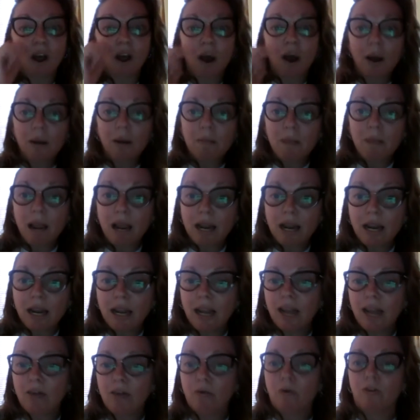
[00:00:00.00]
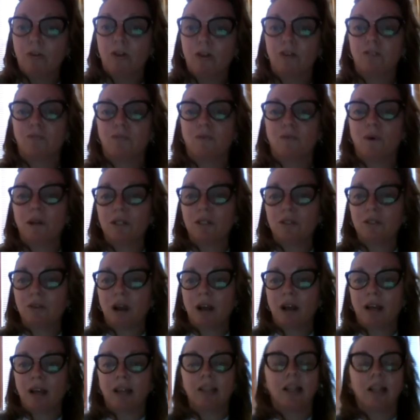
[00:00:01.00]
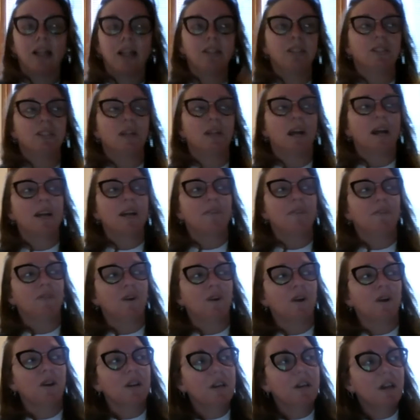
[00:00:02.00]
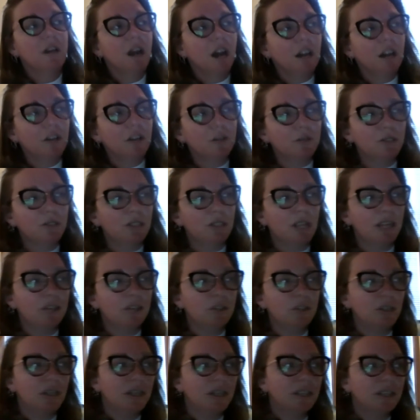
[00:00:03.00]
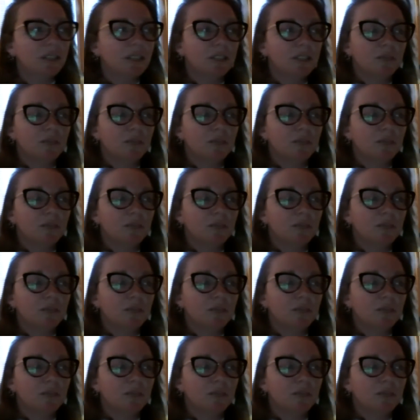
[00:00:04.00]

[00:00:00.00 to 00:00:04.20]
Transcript: automated or there's voice tracking that is done for other stations,